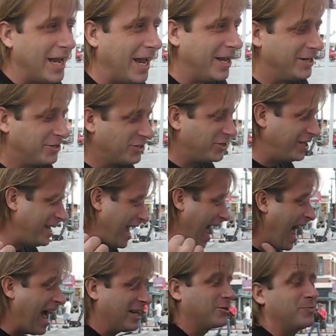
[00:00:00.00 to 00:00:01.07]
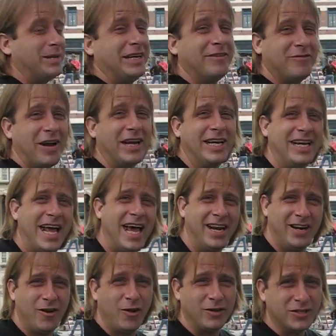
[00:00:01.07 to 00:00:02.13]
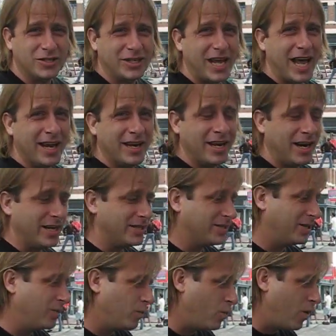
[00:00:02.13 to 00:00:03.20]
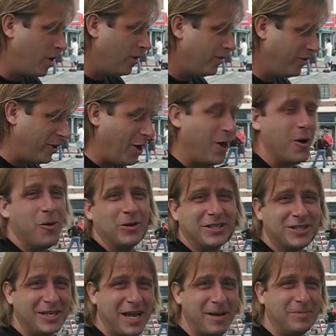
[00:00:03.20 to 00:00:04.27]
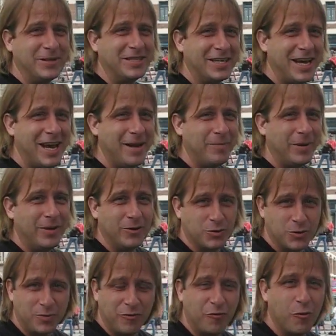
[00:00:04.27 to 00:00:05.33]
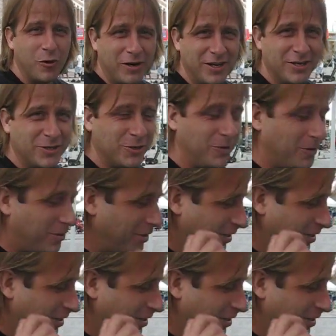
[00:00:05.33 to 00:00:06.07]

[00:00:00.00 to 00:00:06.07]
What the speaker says: and she asked me if I could edit on set, and I said, well, no, it's tape to tape, and it was before digital.